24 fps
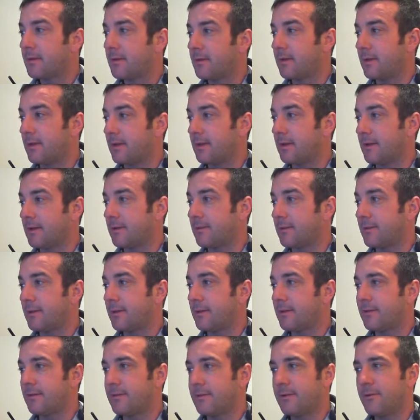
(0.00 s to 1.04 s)
In here that
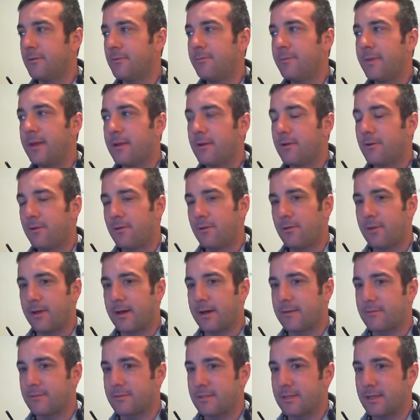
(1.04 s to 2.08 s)
don't make a whole lot
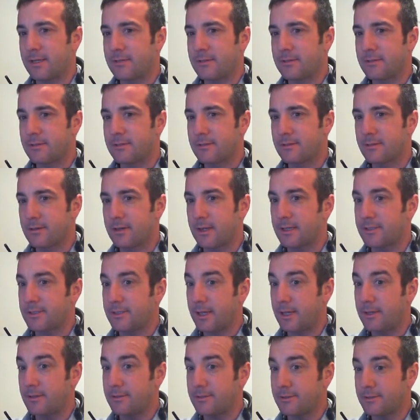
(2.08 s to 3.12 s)
of sense, and I
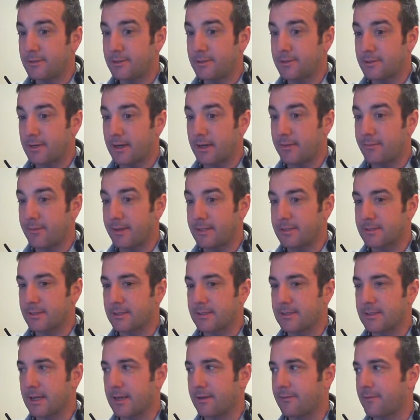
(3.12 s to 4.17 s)
challenge you to try to make sense
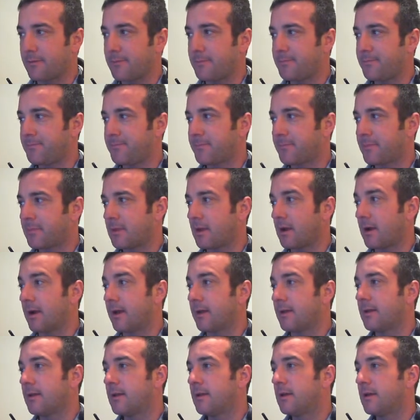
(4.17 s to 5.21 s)
out of them. All right,
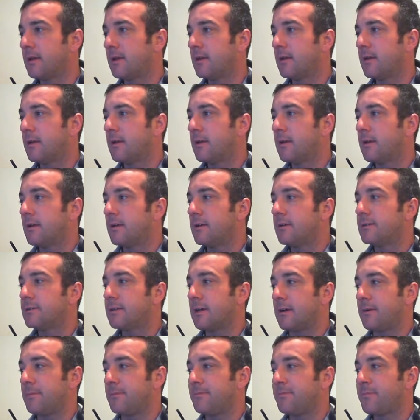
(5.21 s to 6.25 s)

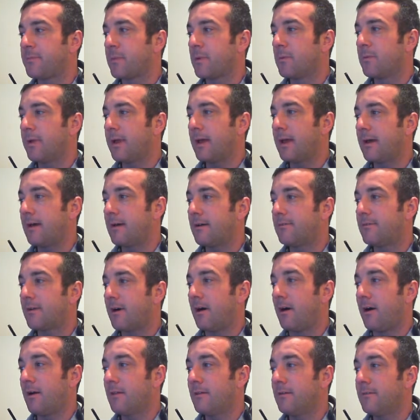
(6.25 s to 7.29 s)
so we have
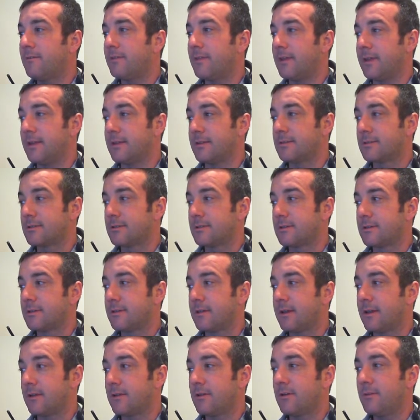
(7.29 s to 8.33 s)
all of these
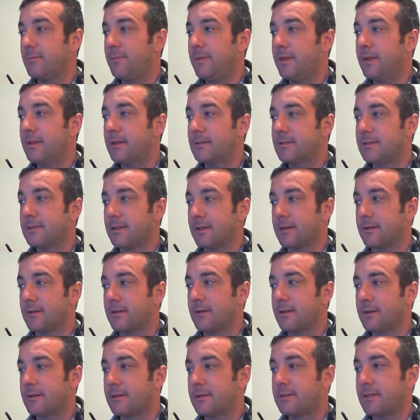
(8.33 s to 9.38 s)
that could be considered
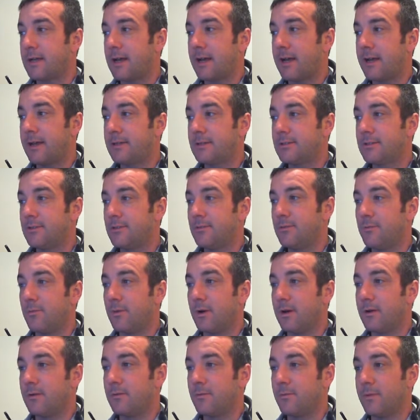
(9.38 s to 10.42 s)
tied to
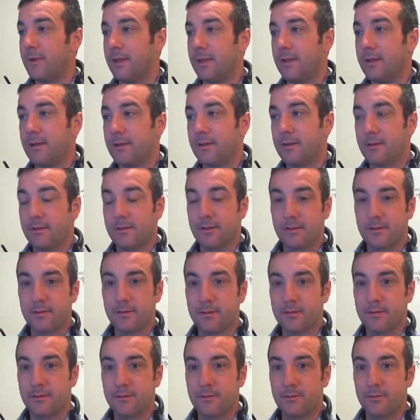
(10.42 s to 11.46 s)
what we
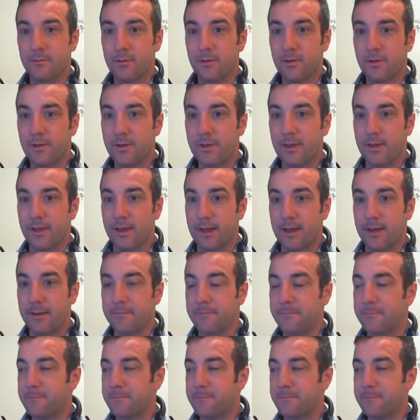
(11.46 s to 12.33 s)
were looking at,